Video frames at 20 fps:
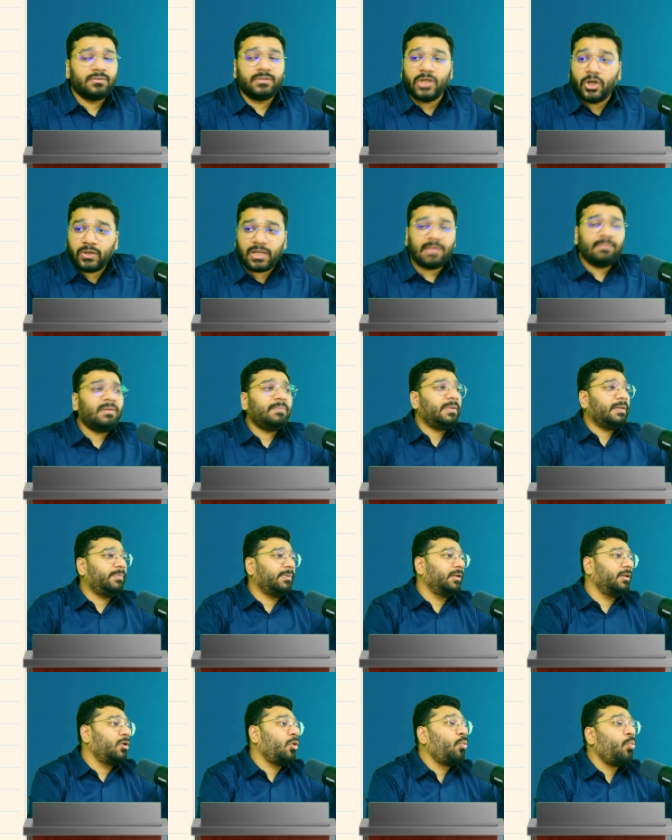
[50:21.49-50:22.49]
Now tell me,
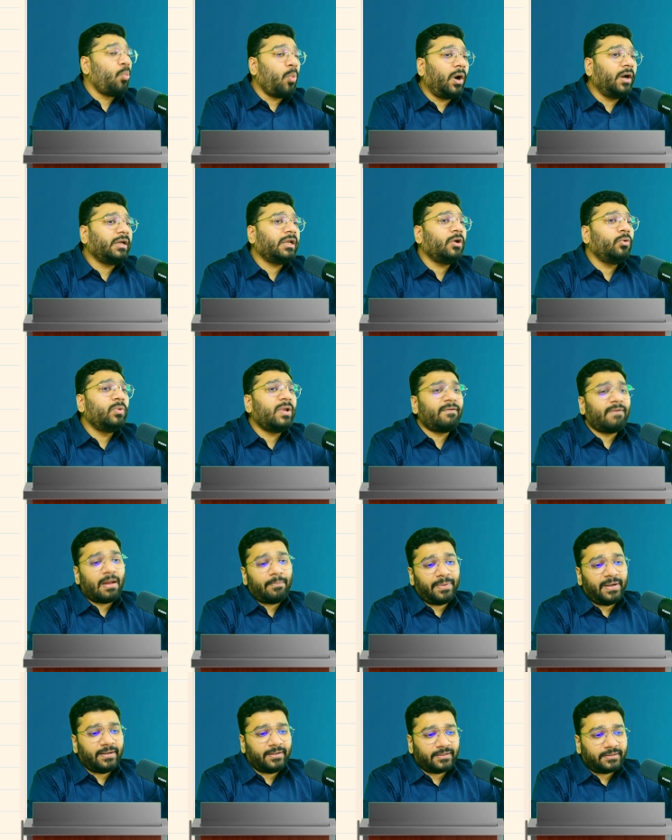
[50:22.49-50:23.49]
people, what would have
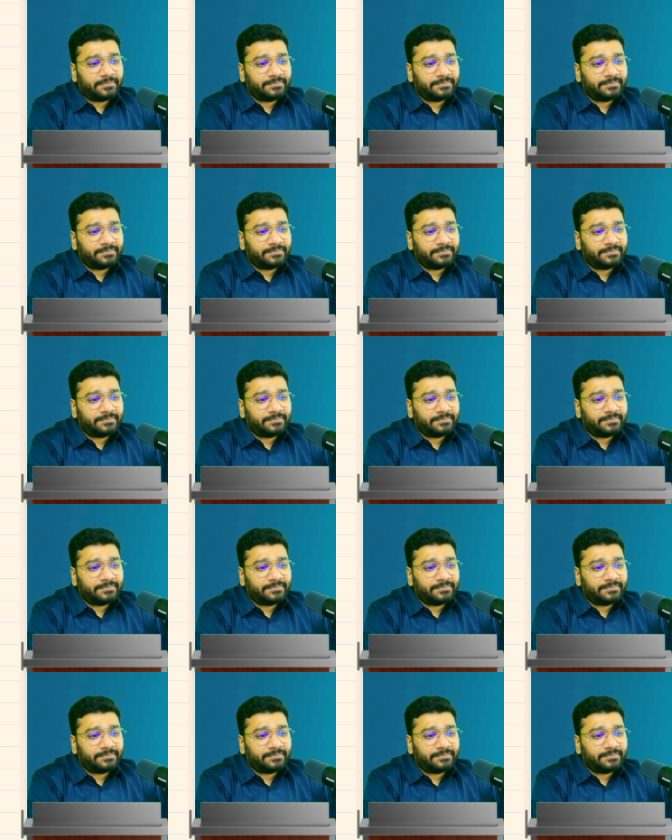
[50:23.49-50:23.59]
happened here?